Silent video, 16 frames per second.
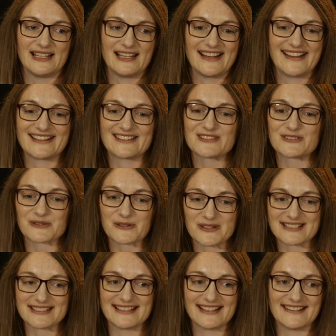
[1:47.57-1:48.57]

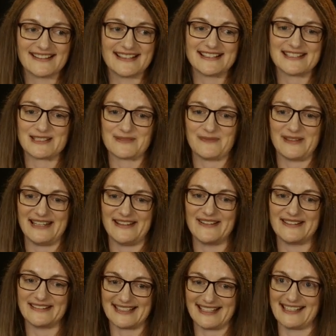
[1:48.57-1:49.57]
extraordinary to be
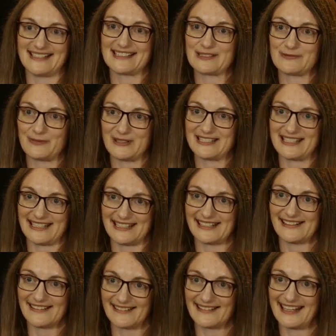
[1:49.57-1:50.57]
on this
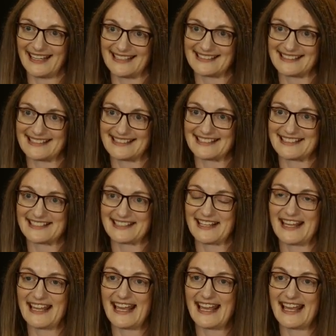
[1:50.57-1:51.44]
particular list.